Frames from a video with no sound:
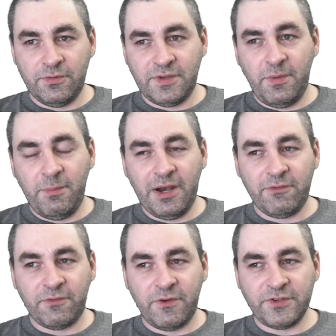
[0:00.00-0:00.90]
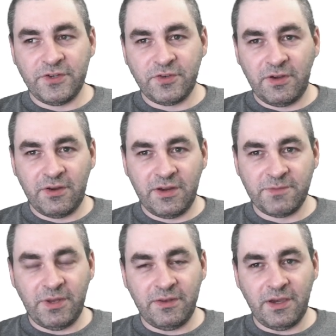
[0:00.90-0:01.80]
some amount of reverse engineering has
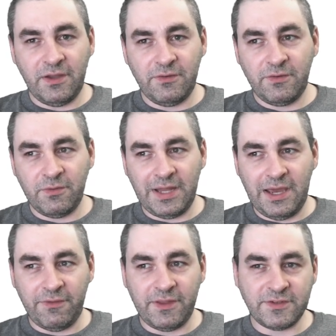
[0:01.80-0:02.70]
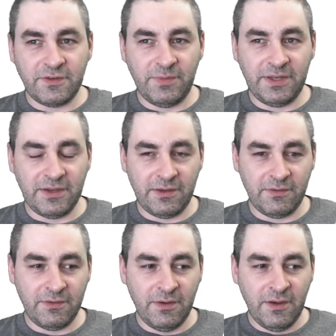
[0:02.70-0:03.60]
been done to allow things to be
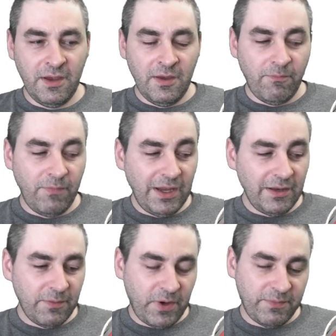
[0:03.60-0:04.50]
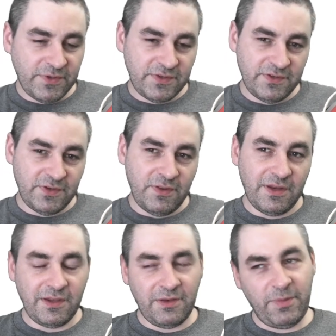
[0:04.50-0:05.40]
done. Mainly the purpose is so that
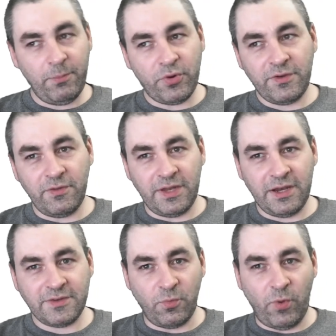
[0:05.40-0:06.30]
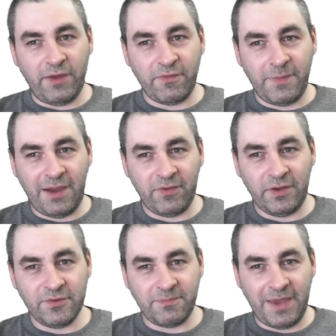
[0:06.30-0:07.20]
it can be ported to Linux away from having to
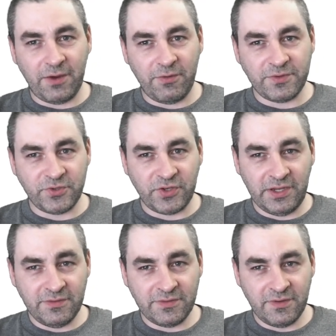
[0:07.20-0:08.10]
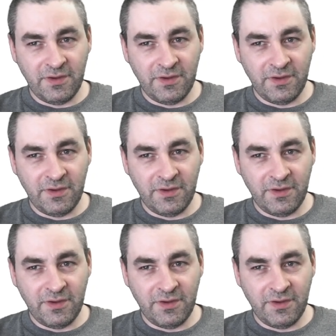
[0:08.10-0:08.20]
use macOS machines.